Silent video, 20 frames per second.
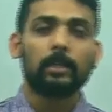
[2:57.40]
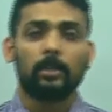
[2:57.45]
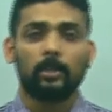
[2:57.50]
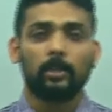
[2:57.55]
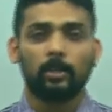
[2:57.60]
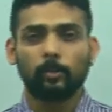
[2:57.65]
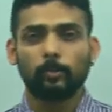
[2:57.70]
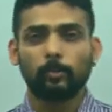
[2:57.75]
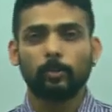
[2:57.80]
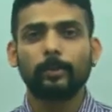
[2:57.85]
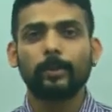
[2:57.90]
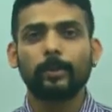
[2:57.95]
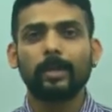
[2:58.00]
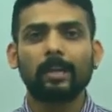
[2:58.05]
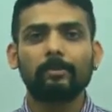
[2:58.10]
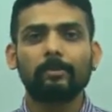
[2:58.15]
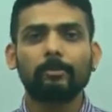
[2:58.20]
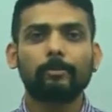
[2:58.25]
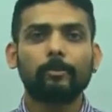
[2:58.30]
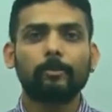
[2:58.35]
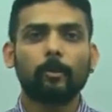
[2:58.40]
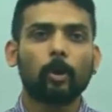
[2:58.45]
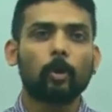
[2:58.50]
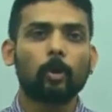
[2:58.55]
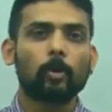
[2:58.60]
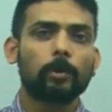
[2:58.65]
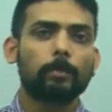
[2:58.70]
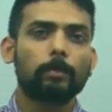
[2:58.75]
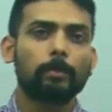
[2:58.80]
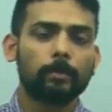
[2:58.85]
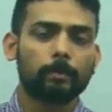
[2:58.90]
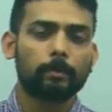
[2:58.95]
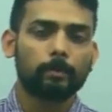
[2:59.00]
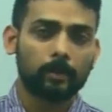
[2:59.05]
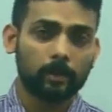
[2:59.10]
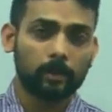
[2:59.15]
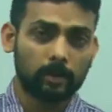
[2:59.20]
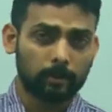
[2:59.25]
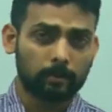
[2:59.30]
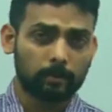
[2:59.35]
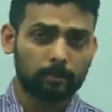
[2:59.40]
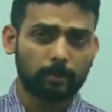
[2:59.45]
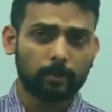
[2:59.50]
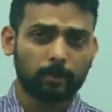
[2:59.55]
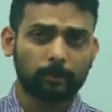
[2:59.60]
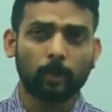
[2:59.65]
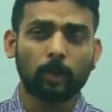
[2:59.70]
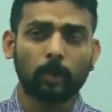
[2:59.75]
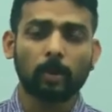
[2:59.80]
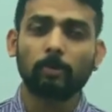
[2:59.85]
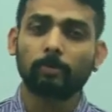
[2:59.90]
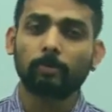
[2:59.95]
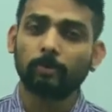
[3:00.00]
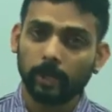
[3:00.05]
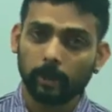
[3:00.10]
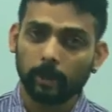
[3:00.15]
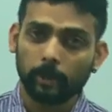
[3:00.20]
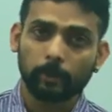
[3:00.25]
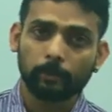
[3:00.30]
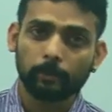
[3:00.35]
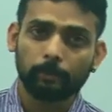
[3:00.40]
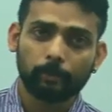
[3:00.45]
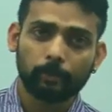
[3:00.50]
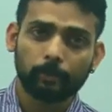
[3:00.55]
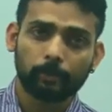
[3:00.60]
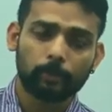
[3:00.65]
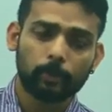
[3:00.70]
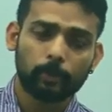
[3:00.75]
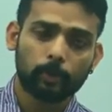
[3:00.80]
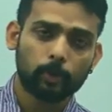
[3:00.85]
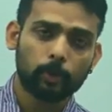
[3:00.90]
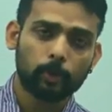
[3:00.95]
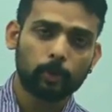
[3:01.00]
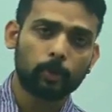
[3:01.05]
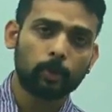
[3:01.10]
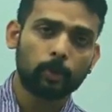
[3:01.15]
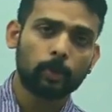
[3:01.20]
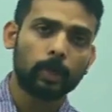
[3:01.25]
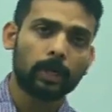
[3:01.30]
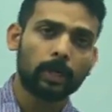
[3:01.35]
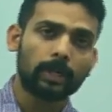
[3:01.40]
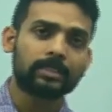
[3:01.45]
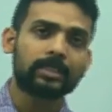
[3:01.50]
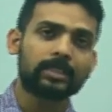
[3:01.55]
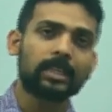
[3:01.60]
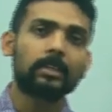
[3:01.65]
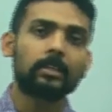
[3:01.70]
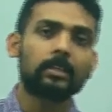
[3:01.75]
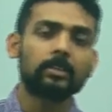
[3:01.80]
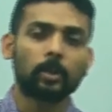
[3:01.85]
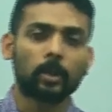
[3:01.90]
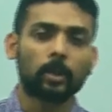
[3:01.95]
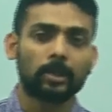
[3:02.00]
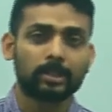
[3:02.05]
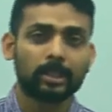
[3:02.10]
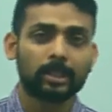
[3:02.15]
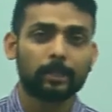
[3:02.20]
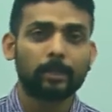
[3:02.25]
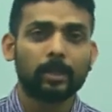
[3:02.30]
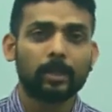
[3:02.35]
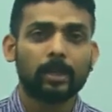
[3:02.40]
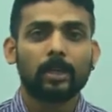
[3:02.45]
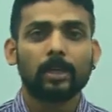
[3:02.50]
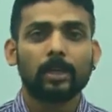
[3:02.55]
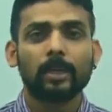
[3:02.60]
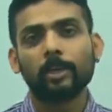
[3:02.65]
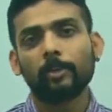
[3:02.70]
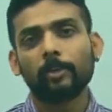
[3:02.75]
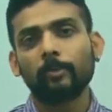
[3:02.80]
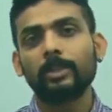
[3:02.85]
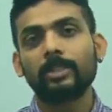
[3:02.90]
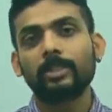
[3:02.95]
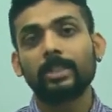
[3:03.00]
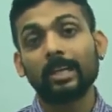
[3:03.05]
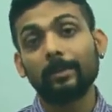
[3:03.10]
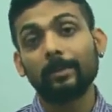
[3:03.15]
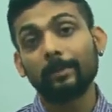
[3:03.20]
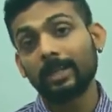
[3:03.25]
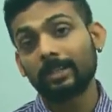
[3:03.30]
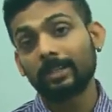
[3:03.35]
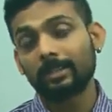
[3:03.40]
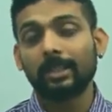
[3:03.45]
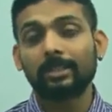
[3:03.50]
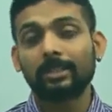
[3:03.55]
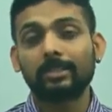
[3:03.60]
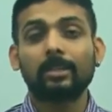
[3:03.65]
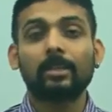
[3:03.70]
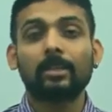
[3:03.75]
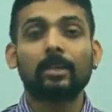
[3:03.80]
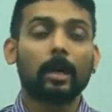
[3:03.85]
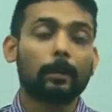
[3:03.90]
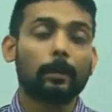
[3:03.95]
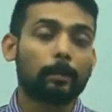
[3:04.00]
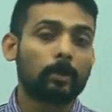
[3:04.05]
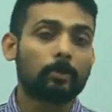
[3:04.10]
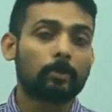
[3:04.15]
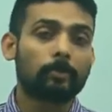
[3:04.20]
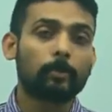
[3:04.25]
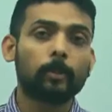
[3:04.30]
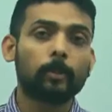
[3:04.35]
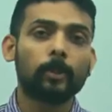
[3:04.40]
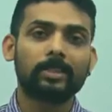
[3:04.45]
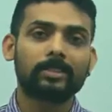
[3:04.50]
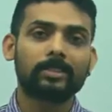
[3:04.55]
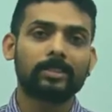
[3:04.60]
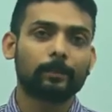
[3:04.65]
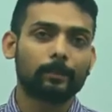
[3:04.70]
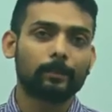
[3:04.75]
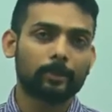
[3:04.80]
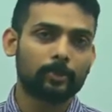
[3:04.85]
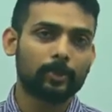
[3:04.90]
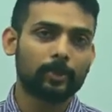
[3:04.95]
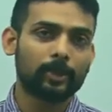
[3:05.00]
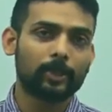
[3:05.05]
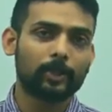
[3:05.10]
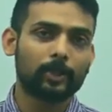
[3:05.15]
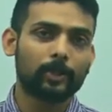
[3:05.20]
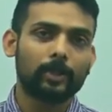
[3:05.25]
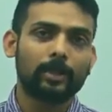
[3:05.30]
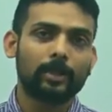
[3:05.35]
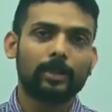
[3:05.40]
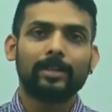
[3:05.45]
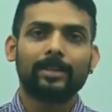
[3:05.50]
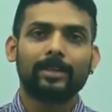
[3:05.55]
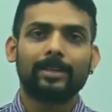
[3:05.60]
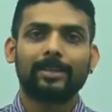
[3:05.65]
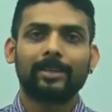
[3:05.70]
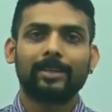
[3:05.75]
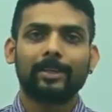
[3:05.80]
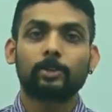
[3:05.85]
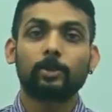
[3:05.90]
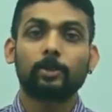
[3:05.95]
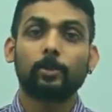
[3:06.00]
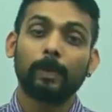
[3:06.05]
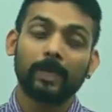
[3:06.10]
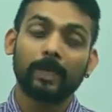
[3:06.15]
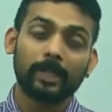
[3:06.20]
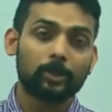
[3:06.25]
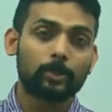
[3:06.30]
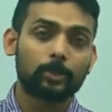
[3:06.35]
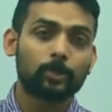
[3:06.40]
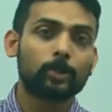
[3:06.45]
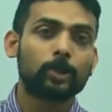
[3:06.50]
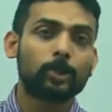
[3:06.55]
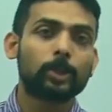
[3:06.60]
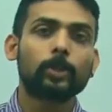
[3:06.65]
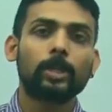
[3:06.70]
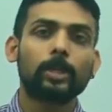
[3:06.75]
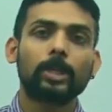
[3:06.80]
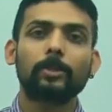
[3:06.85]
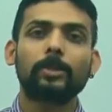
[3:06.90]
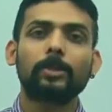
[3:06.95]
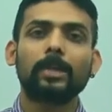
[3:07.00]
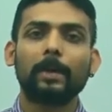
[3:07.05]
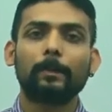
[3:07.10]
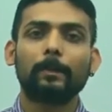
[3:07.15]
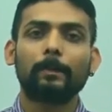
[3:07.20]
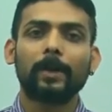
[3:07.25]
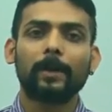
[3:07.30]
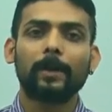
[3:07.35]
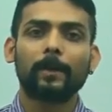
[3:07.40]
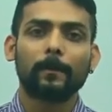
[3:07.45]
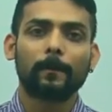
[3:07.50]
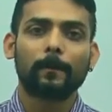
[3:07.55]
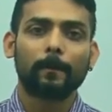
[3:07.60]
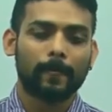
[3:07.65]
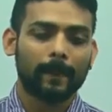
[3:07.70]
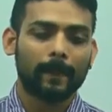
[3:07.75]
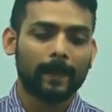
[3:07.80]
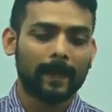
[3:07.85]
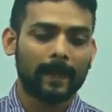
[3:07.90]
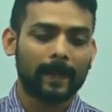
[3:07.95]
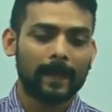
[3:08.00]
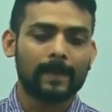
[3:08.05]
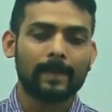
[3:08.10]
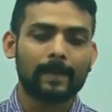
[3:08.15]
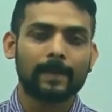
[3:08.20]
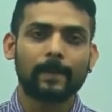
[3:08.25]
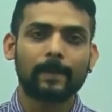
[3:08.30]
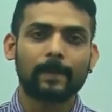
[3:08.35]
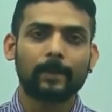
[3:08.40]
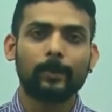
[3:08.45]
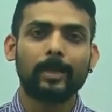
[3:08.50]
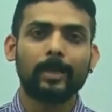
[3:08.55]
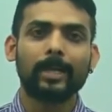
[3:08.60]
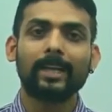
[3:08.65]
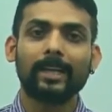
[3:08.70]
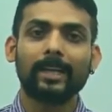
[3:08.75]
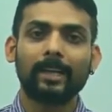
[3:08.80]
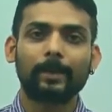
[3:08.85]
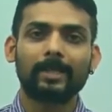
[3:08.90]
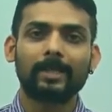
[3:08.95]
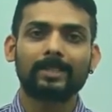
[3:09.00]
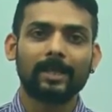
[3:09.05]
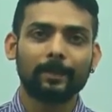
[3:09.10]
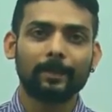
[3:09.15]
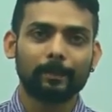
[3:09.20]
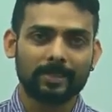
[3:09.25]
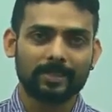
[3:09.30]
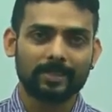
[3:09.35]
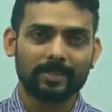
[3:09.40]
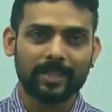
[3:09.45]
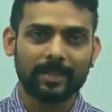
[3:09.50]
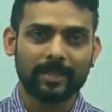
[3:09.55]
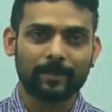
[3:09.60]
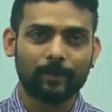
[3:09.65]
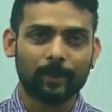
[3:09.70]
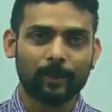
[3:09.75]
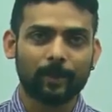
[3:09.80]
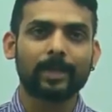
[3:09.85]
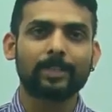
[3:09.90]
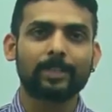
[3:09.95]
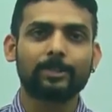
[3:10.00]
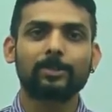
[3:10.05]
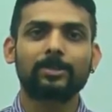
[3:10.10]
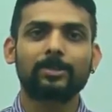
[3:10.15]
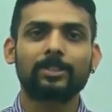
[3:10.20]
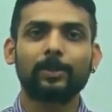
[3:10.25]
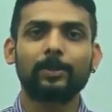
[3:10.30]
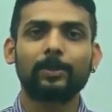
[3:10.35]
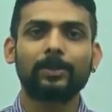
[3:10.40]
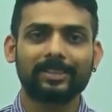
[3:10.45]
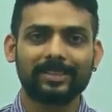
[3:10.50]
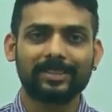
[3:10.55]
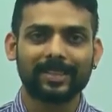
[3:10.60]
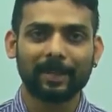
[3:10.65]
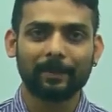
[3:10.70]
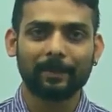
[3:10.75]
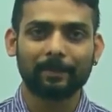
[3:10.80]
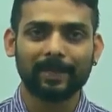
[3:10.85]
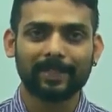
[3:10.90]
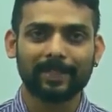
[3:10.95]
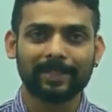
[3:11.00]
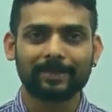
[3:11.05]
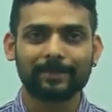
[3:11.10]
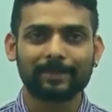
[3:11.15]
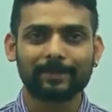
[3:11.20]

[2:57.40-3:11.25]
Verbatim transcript: We will have a follow-up um, a follow-up video to understand this concept, in which I'll be discussing a couple of examples with you. Uh, so please do tune into that part, and uh, we'll take up examples then. Okay, so see you in the second part.